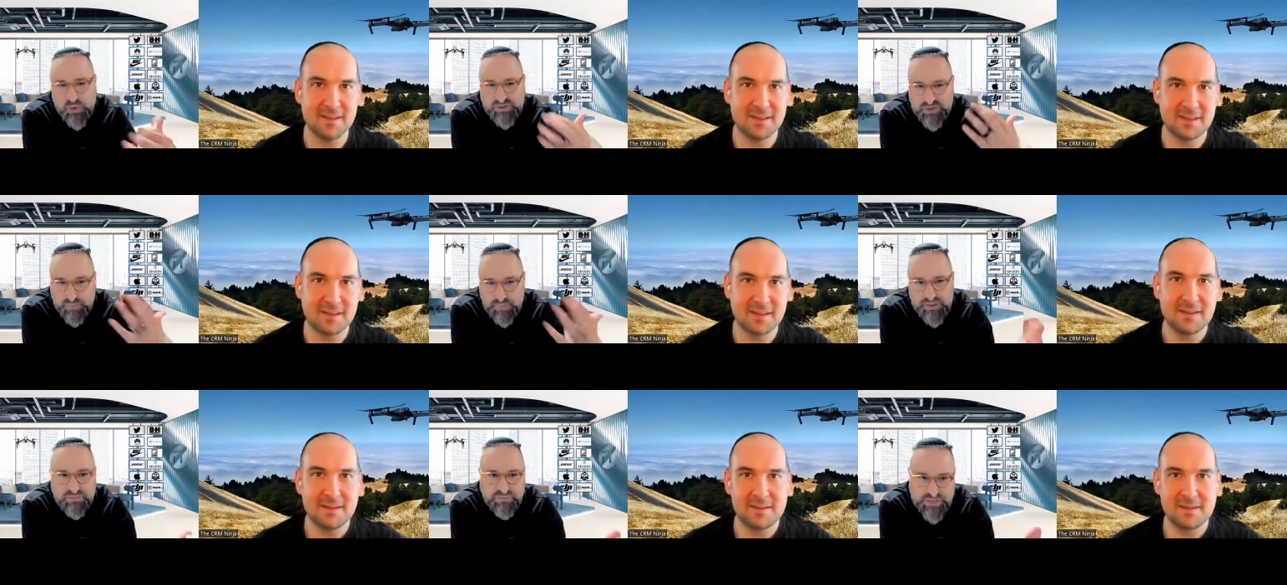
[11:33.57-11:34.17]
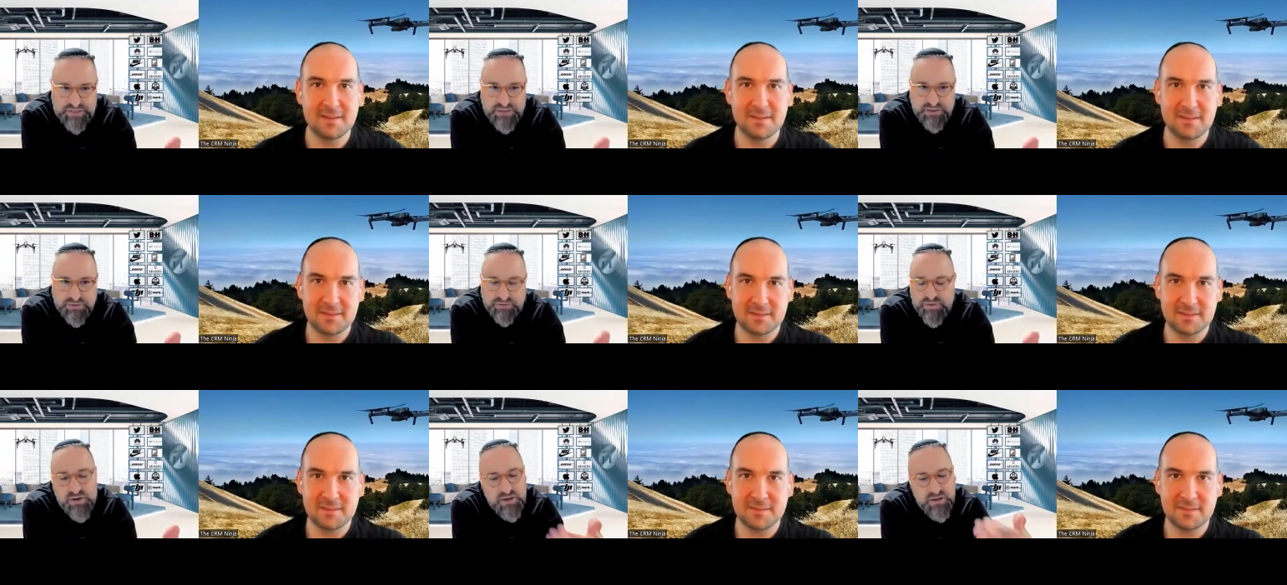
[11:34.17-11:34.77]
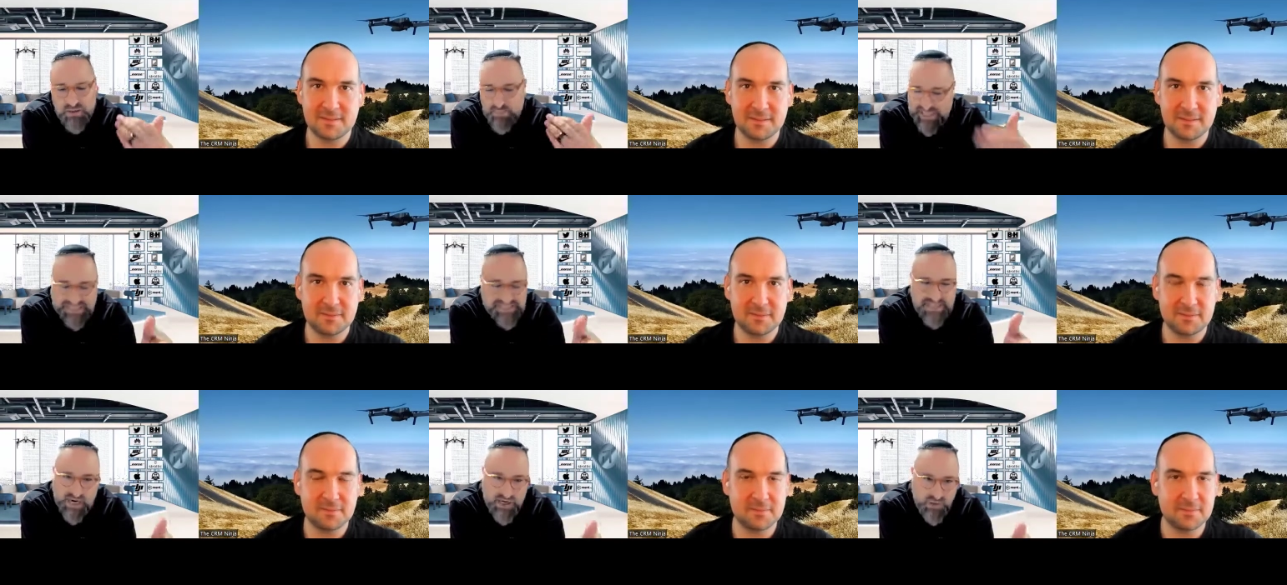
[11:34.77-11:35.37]
Speaker 1: is to be defensive, but that's
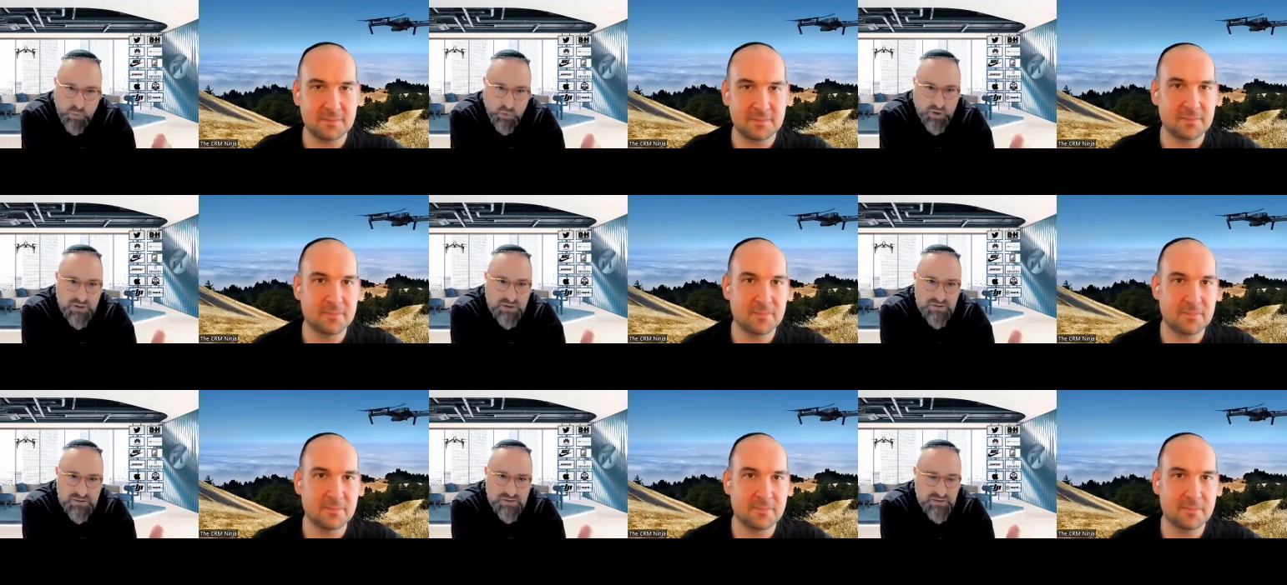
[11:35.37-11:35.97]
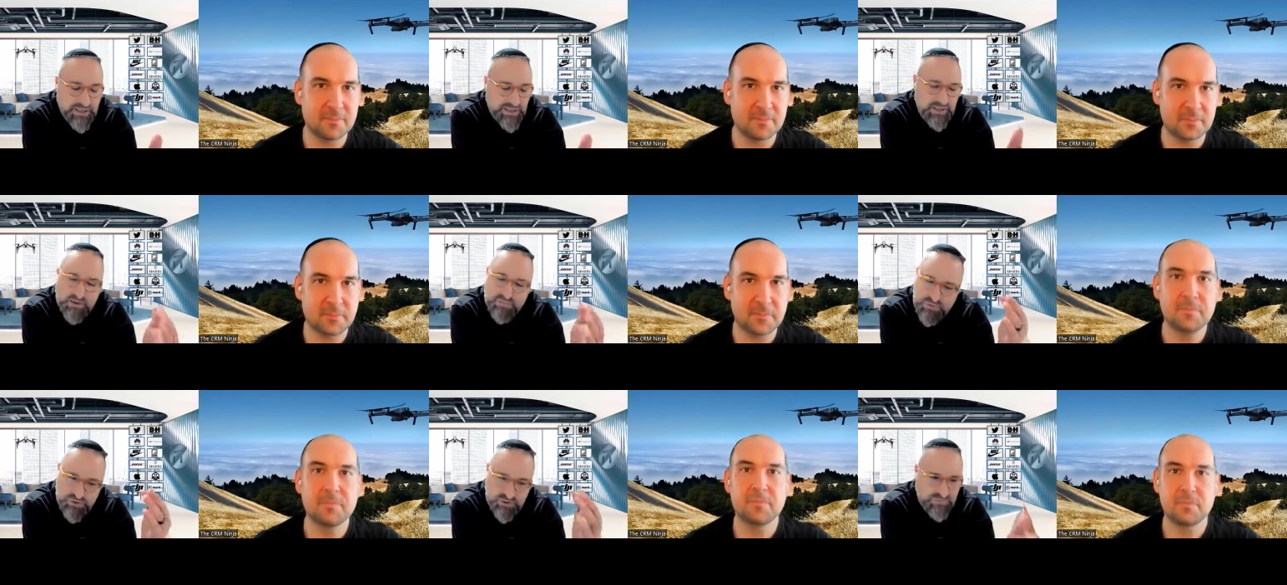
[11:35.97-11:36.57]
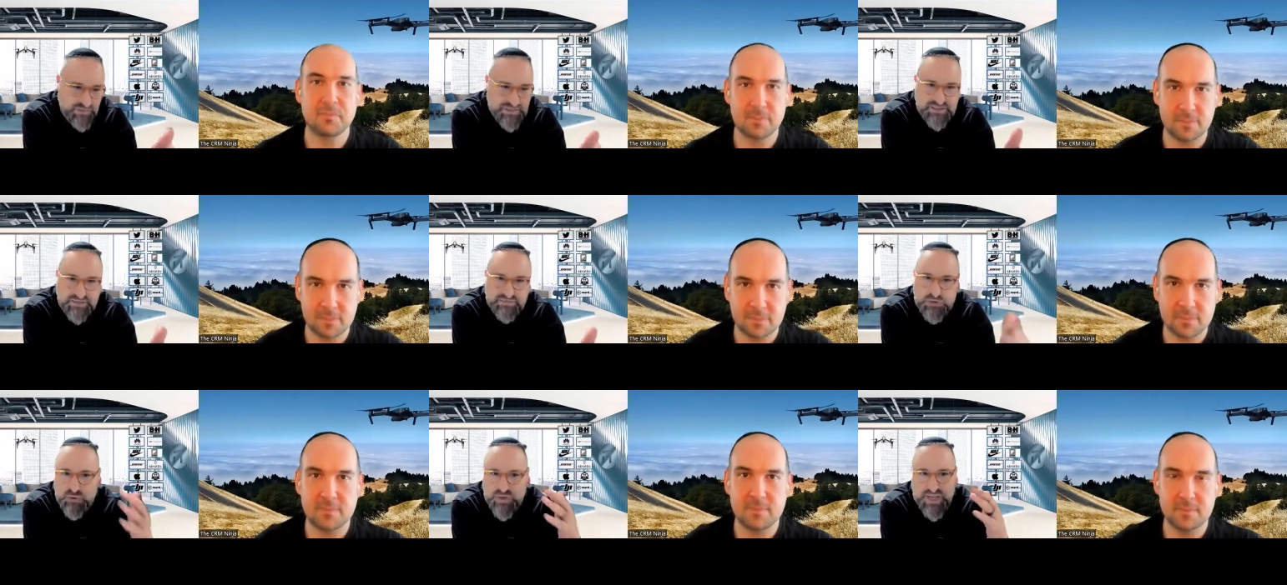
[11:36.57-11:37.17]
not going to work like if you're defensive
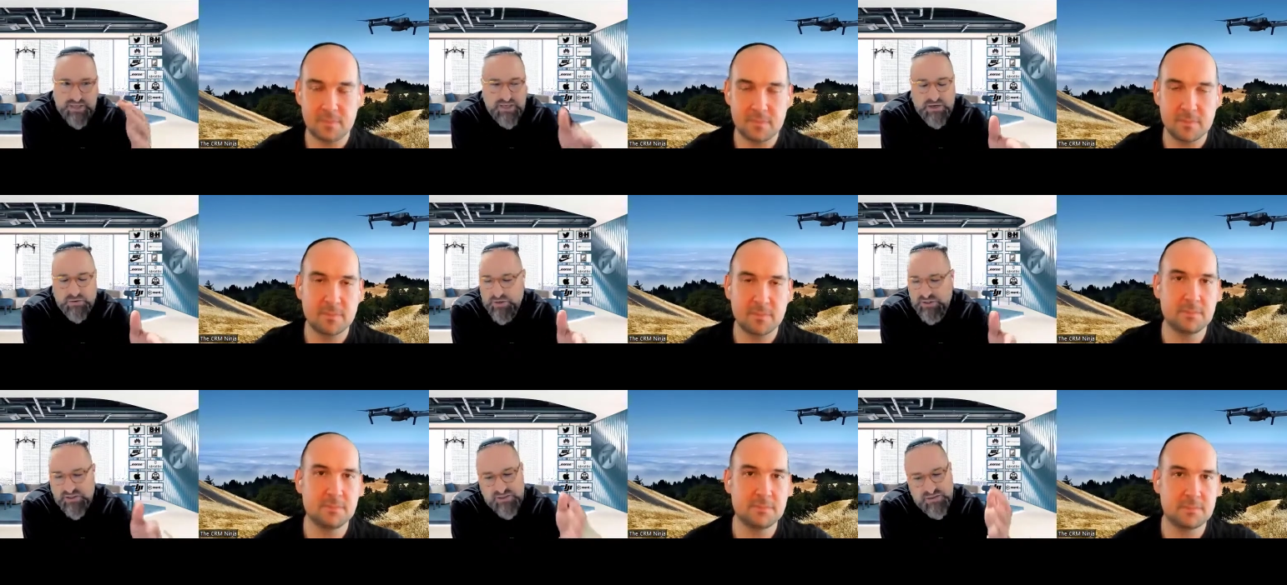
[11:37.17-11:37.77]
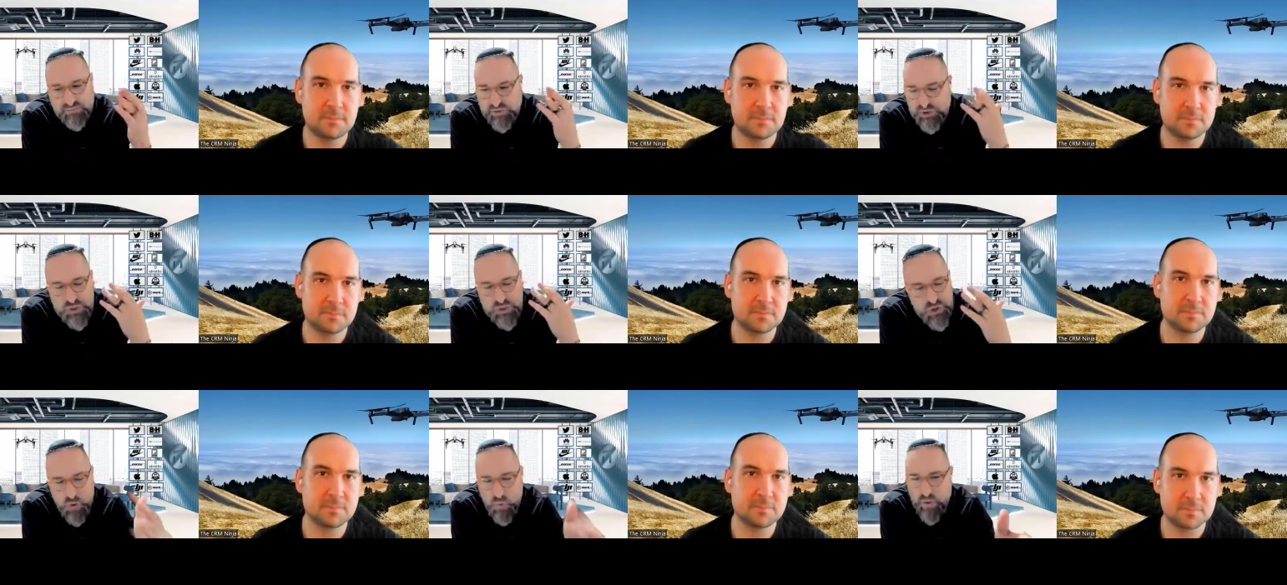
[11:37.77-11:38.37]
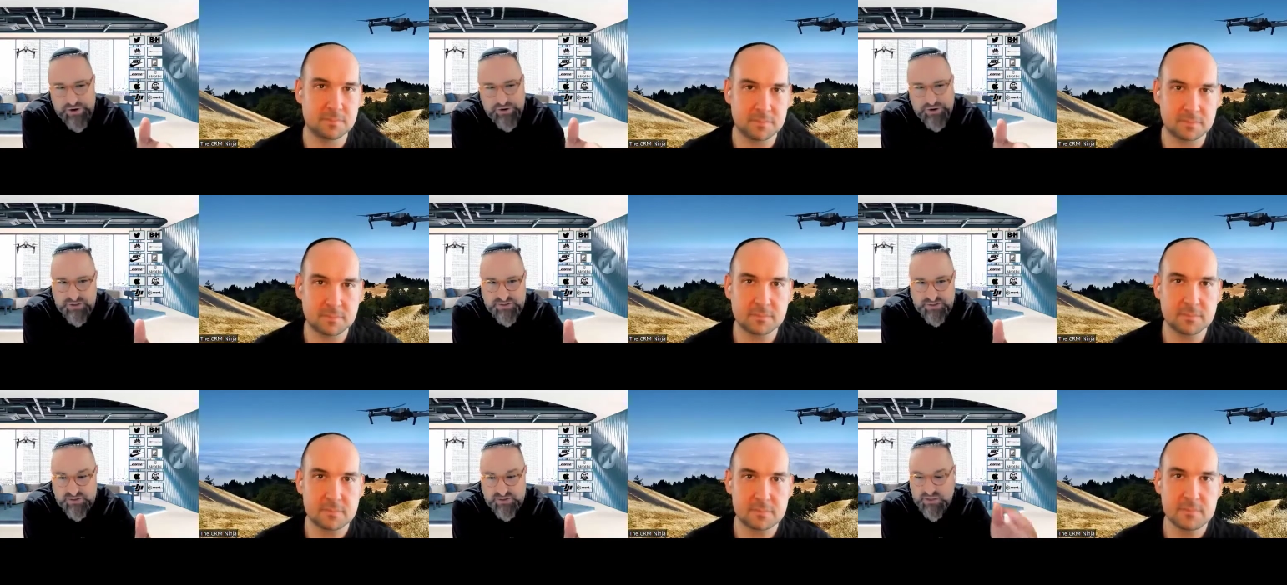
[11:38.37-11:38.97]
and you can't take criticism, there's no way you're going to
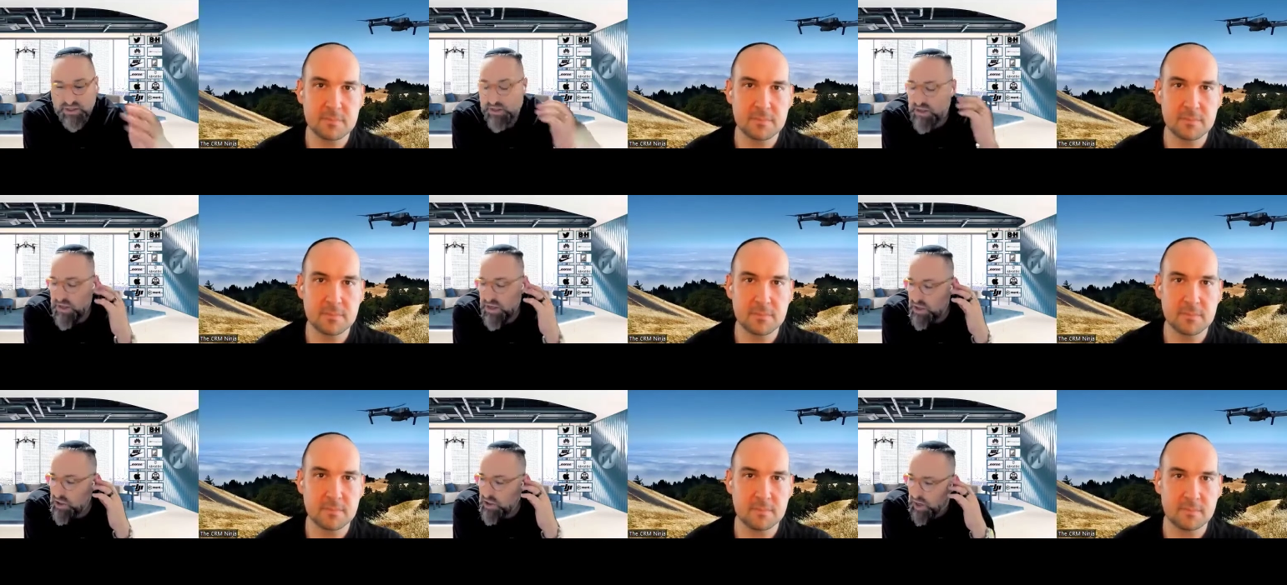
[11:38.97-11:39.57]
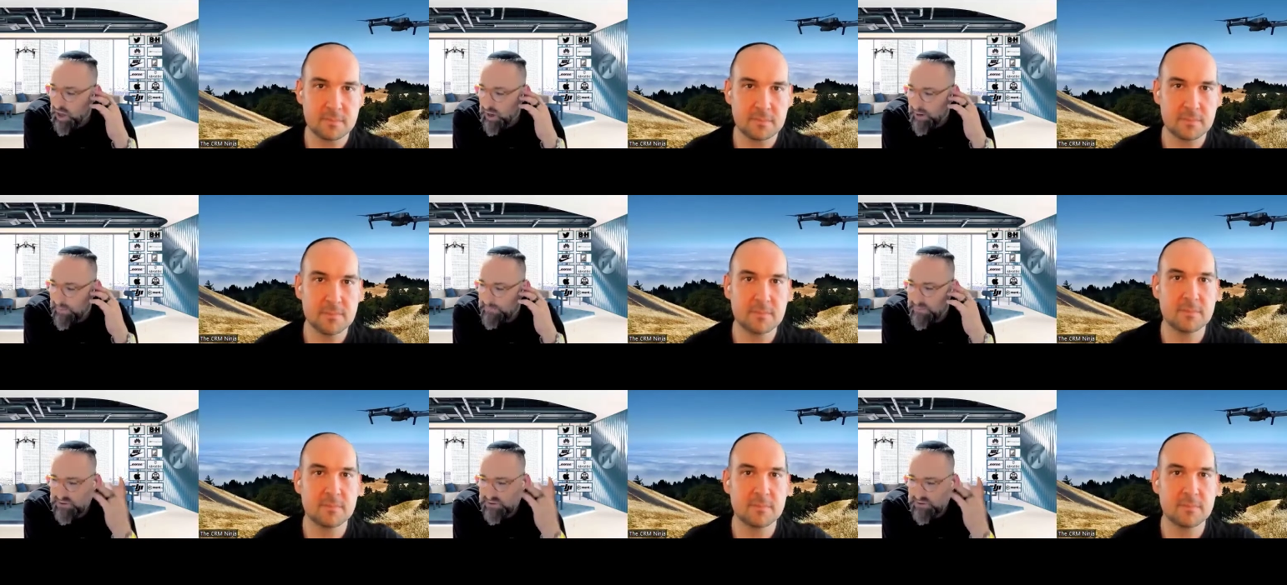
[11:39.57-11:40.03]
succeed. Um,